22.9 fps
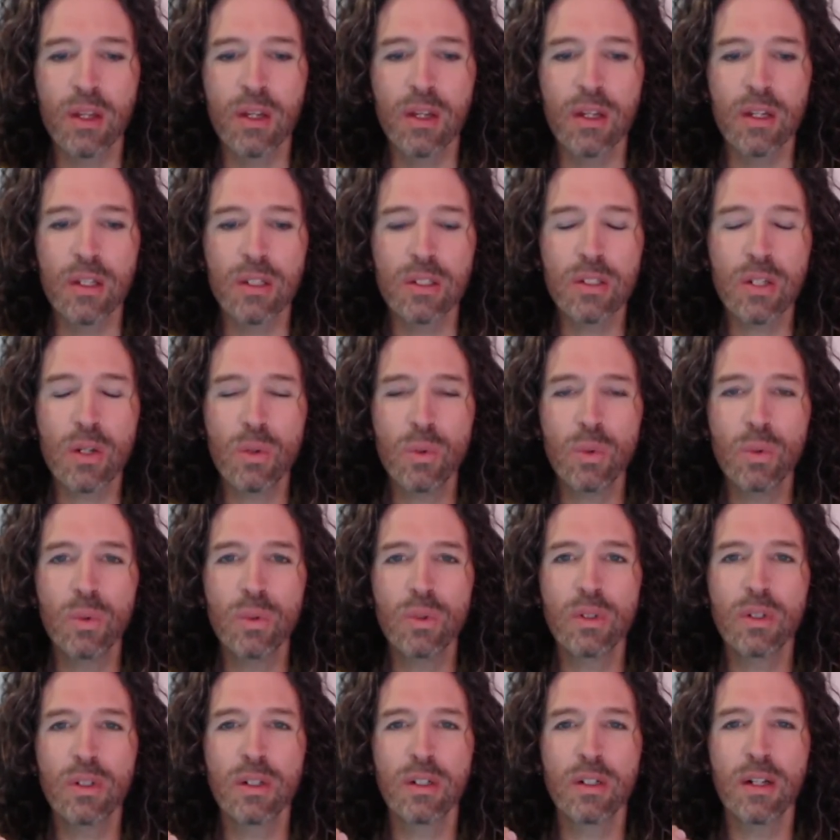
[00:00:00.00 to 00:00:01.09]
So
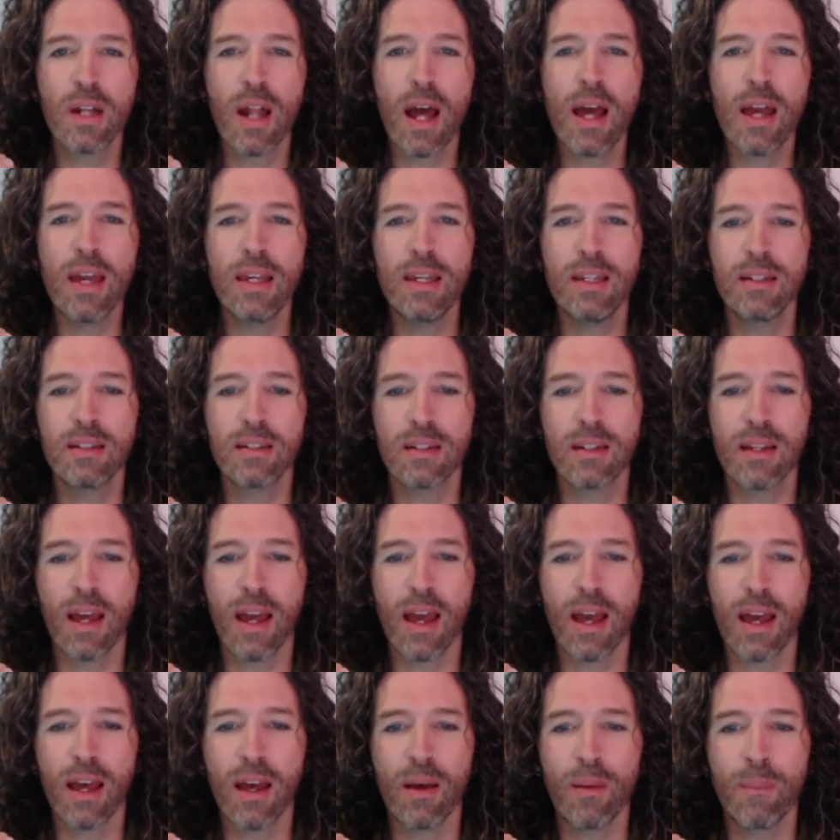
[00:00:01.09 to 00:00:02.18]
night
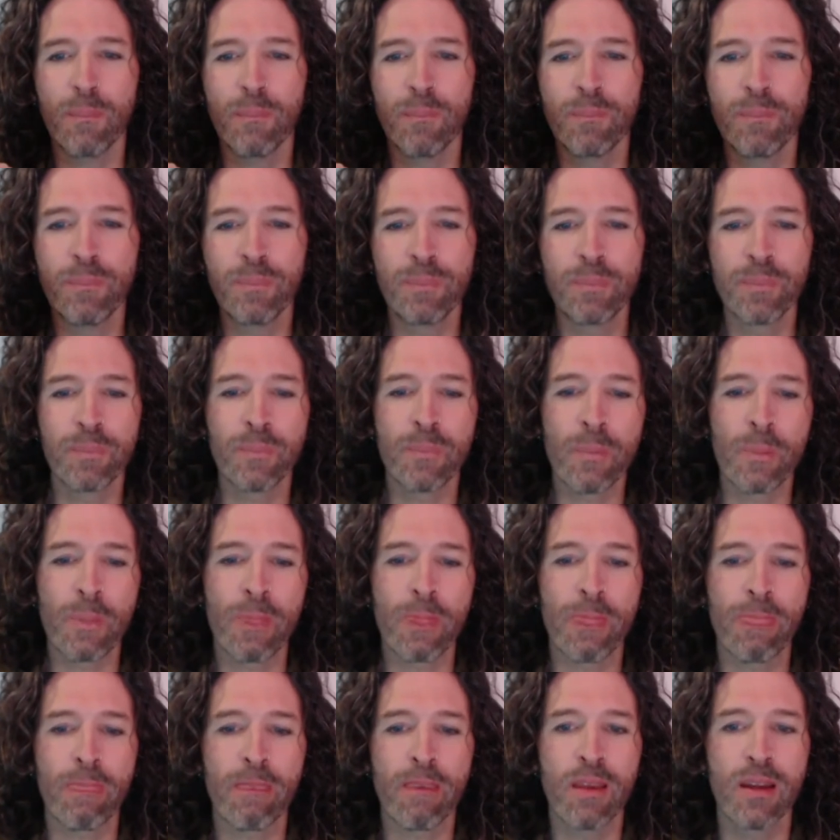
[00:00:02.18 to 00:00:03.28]
um,
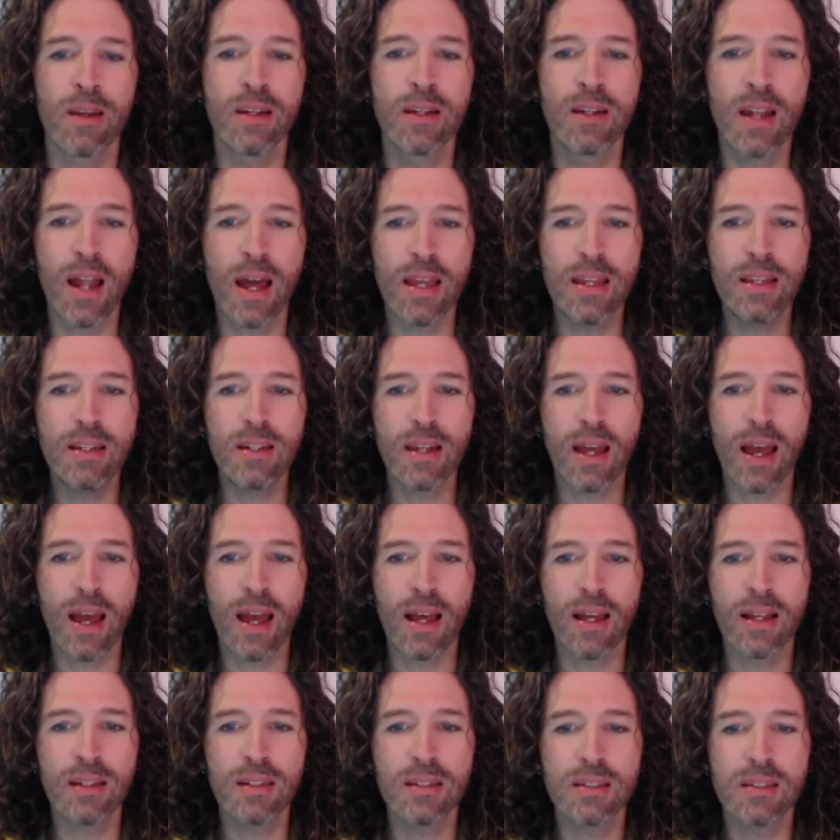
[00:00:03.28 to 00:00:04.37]
night
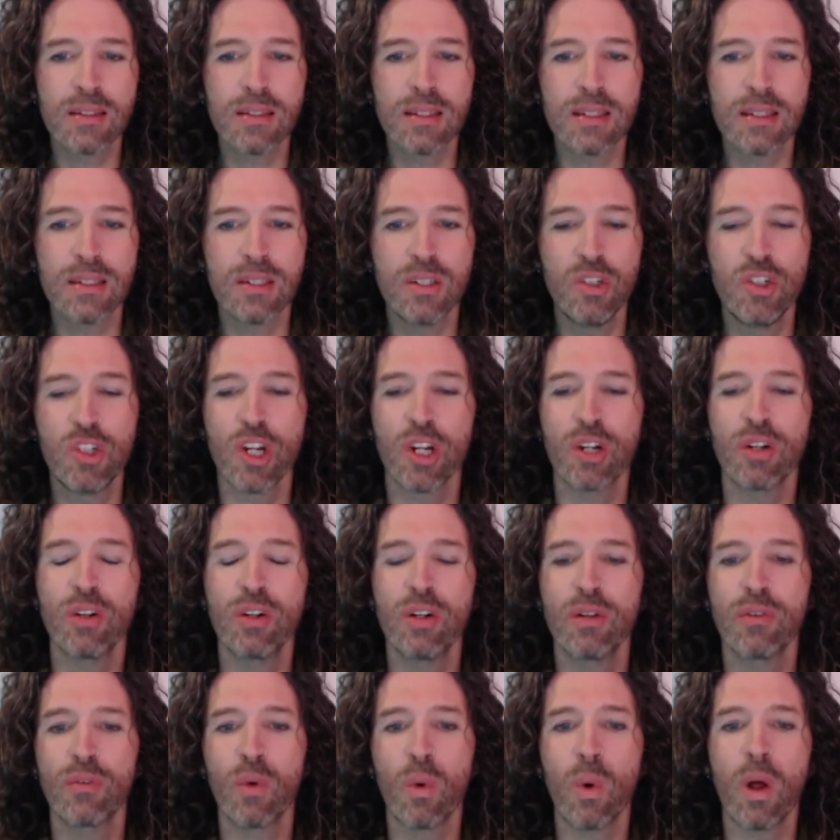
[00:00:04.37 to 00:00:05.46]
has this
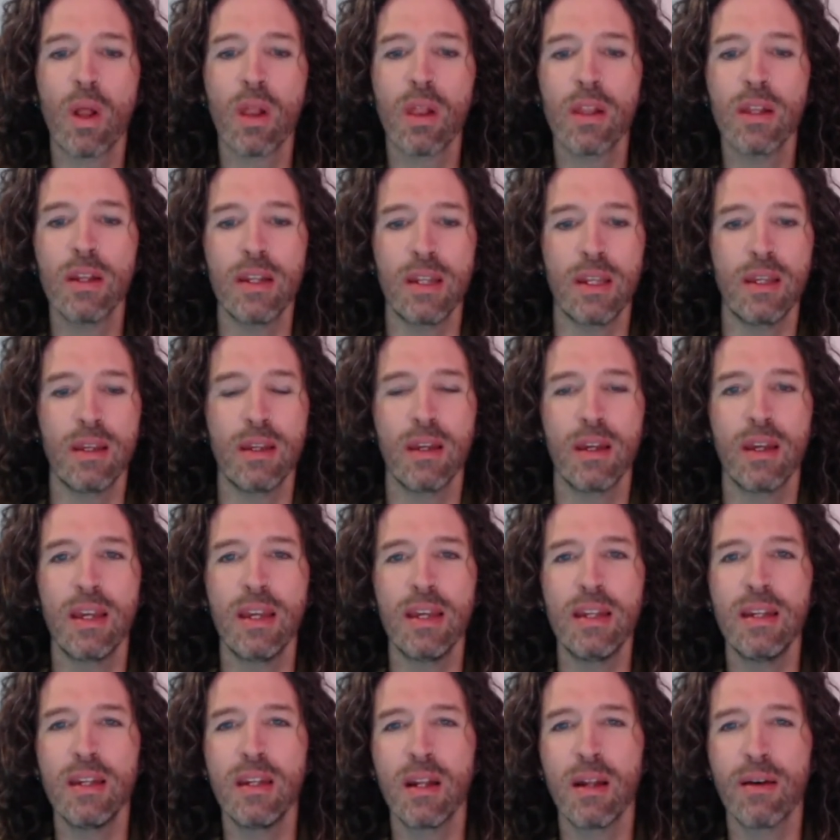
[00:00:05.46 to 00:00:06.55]
generative quality
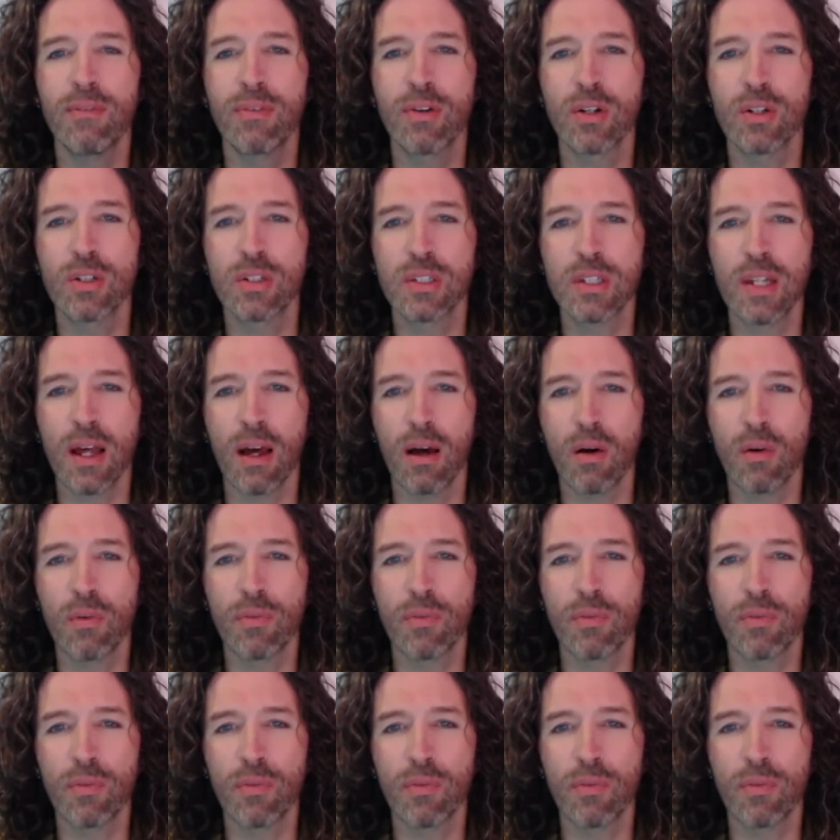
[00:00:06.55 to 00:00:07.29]
in and of herself,